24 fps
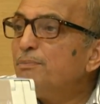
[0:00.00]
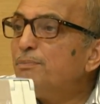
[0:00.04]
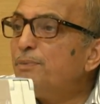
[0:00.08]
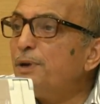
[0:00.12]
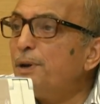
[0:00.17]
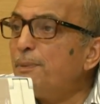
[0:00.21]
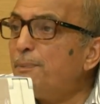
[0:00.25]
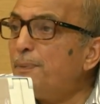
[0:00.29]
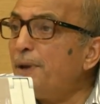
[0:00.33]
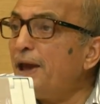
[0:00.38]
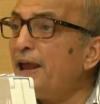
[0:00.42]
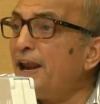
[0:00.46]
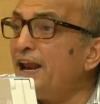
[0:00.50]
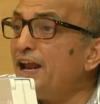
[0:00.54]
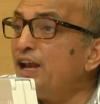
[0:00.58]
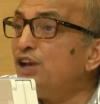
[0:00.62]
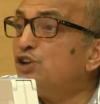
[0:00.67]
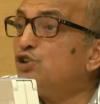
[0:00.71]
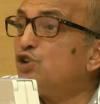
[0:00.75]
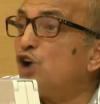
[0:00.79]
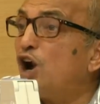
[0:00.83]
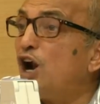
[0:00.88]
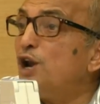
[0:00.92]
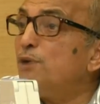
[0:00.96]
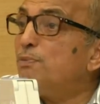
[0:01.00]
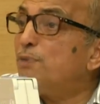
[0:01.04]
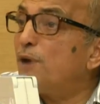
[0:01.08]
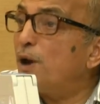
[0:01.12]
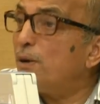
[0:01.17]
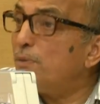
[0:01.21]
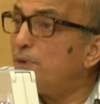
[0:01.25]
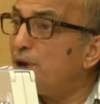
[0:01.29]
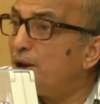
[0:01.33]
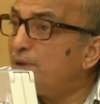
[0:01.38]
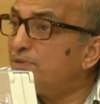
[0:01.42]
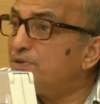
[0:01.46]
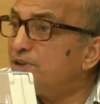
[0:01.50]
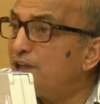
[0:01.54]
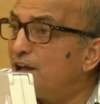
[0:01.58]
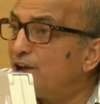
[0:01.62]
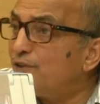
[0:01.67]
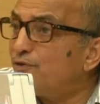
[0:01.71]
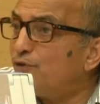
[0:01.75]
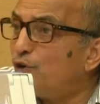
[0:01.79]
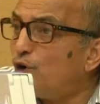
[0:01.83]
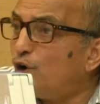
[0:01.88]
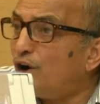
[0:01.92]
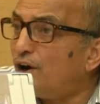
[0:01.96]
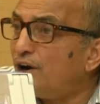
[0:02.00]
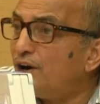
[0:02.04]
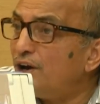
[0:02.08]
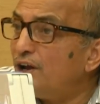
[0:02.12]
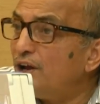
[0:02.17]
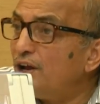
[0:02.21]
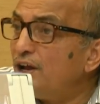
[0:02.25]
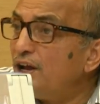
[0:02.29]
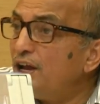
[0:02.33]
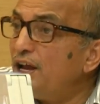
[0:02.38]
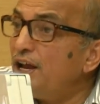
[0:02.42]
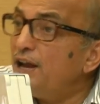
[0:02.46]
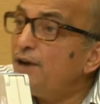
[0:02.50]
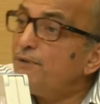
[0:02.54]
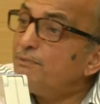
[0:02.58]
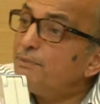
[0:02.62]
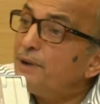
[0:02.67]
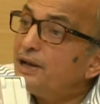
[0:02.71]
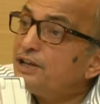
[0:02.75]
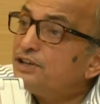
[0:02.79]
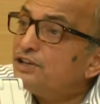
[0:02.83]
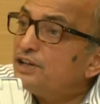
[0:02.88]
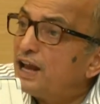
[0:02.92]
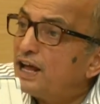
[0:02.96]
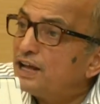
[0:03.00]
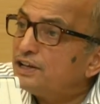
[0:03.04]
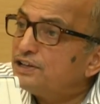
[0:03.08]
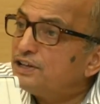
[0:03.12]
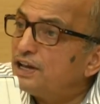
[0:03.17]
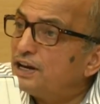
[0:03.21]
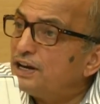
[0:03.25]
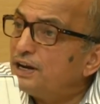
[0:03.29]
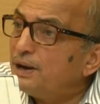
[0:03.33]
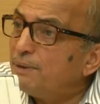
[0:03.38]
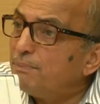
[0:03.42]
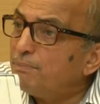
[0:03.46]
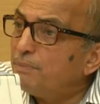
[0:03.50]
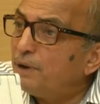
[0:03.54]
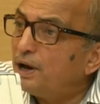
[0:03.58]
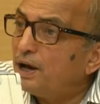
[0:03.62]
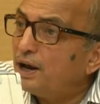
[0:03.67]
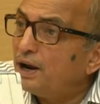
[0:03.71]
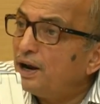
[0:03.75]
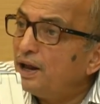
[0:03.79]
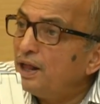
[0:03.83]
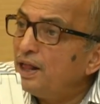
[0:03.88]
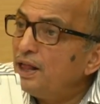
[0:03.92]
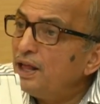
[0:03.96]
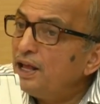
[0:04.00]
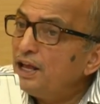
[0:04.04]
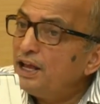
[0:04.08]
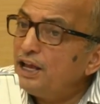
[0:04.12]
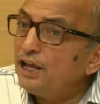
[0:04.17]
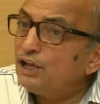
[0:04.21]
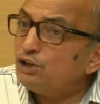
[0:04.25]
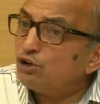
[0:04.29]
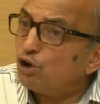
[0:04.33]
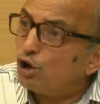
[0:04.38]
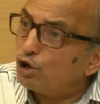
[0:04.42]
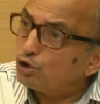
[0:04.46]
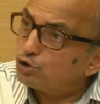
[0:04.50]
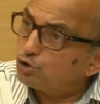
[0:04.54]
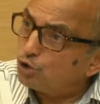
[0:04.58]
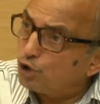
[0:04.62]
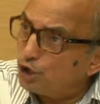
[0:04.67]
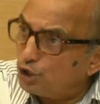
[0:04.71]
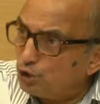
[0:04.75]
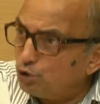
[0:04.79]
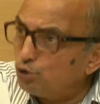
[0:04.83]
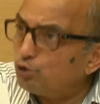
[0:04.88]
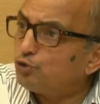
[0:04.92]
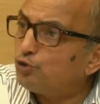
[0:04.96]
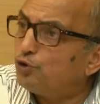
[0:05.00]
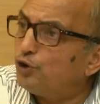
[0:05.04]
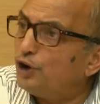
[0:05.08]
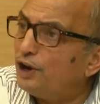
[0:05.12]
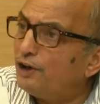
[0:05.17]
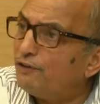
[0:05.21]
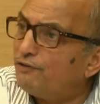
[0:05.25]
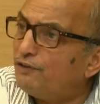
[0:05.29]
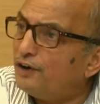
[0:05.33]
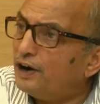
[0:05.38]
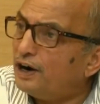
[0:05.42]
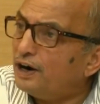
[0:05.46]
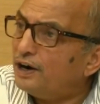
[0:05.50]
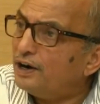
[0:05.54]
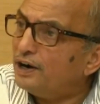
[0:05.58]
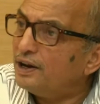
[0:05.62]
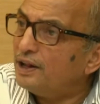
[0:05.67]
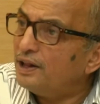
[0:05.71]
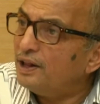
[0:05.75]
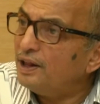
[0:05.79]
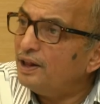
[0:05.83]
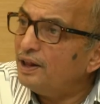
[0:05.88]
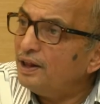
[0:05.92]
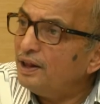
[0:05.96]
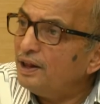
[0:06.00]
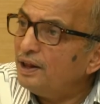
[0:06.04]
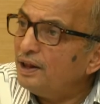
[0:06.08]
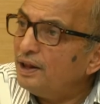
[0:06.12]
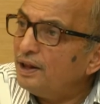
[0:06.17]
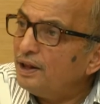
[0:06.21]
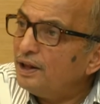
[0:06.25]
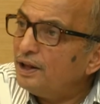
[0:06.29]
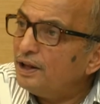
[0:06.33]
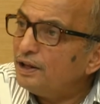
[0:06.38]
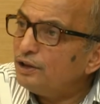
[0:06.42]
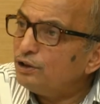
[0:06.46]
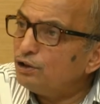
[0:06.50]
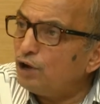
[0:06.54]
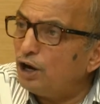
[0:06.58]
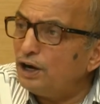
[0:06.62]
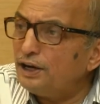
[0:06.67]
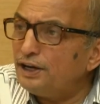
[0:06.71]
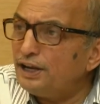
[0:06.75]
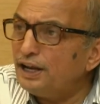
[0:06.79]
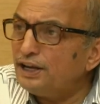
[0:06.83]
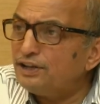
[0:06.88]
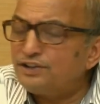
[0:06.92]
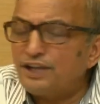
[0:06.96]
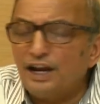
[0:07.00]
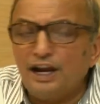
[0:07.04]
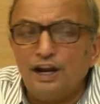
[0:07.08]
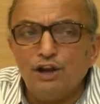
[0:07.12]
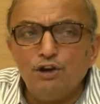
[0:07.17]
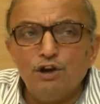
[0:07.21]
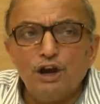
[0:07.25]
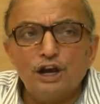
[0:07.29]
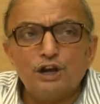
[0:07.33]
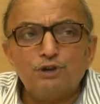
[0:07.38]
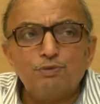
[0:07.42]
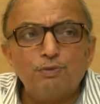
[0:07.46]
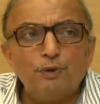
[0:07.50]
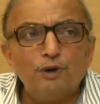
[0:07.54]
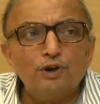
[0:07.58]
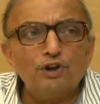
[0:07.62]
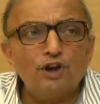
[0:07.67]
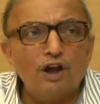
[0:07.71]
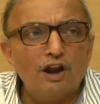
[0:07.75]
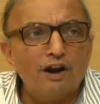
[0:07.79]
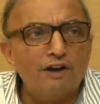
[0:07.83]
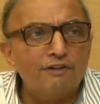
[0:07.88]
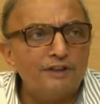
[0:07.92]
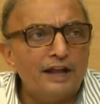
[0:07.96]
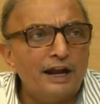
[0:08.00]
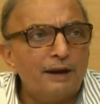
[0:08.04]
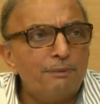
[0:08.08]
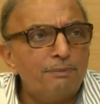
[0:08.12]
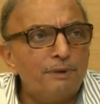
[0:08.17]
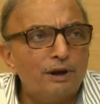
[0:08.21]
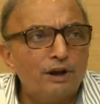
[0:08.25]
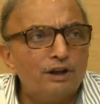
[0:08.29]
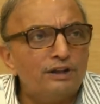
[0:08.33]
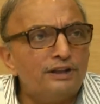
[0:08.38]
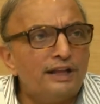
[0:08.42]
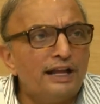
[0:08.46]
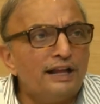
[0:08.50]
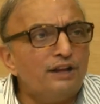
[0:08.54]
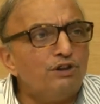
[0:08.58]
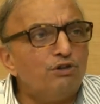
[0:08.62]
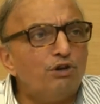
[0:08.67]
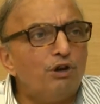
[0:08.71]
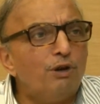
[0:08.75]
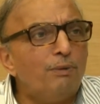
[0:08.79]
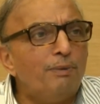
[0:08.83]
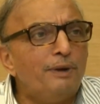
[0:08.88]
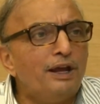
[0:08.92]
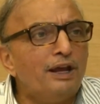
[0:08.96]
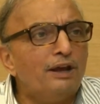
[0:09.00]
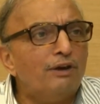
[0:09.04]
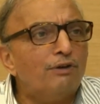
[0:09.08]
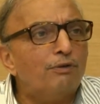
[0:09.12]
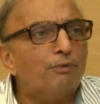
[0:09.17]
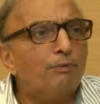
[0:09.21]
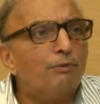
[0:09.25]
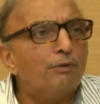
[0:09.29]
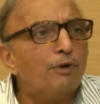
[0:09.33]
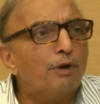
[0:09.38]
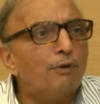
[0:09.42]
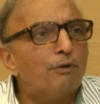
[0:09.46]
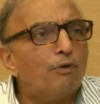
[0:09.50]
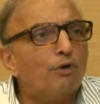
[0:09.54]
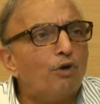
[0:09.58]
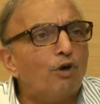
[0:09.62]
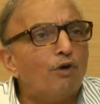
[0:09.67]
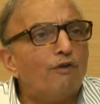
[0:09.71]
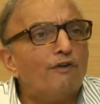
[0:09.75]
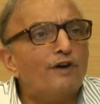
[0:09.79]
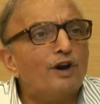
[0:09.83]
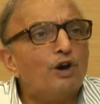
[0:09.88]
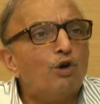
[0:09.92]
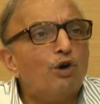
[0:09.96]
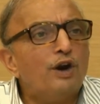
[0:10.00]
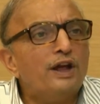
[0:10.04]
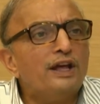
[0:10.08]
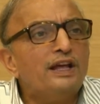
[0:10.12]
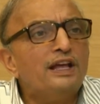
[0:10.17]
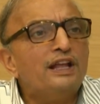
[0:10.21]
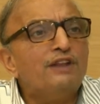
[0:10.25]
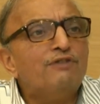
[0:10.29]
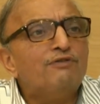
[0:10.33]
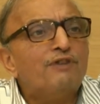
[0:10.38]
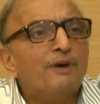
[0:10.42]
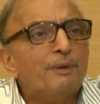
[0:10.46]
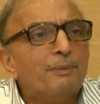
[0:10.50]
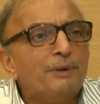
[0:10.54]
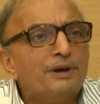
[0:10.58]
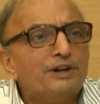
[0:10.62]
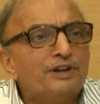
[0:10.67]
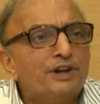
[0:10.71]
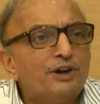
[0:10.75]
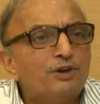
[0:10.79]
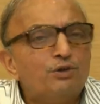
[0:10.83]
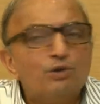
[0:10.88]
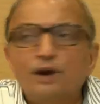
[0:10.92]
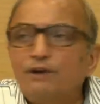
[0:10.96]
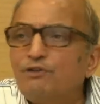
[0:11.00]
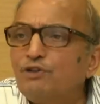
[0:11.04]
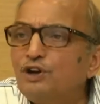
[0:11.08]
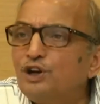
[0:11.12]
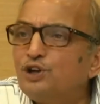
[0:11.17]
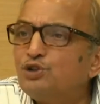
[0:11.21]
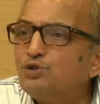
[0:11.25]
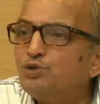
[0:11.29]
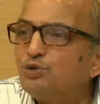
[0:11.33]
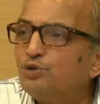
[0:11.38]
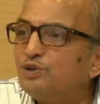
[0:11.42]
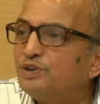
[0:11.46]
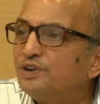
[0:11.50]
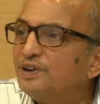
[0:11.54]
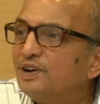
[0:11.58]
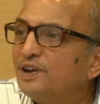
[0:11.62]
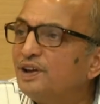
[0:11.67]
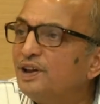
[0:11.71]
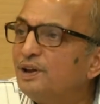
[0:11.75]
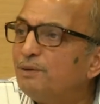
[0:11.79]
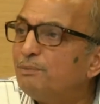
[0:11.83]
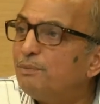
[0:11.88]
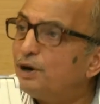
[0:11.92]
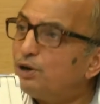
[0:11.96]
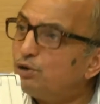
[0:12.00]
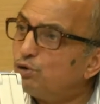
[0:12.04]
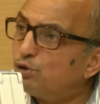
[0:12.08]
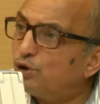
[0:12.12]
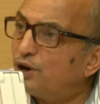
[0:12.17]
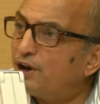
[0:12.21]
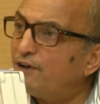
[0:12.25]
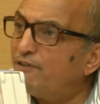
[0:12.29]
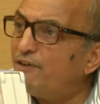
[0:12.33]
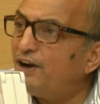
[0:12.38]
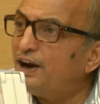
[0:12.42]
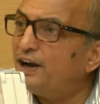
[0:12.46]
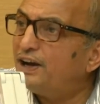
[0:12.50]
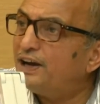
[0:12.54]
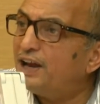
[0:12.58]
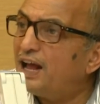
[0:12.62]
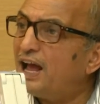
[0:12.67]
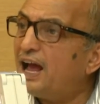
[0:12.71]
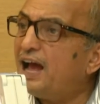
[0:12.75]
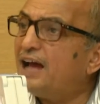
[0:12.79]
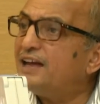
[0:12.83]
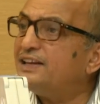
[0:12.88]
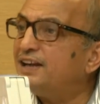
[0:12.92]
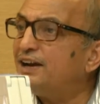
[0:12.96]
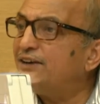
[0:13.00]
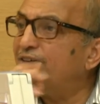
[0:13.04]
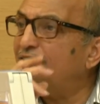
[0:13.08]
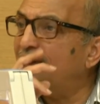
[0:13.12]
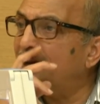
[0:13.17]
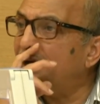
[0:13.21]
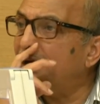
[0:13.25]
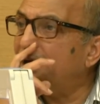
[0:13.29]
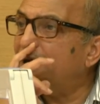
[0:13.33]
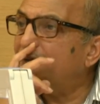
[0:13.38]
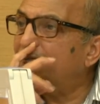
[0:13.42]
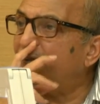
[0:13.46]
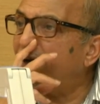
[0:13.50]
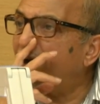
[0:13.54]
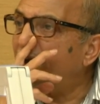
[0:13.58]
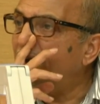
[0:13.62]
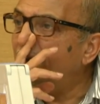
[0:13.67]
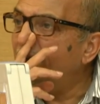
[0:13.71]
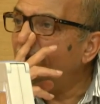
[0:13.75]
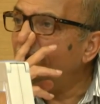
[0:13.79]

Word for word: Preparing solved problems, therefore, in much larger number is also a useful effort. Not necessarily you expose all of that because then you will be uh, overloading information to every student. But you give it as and when required.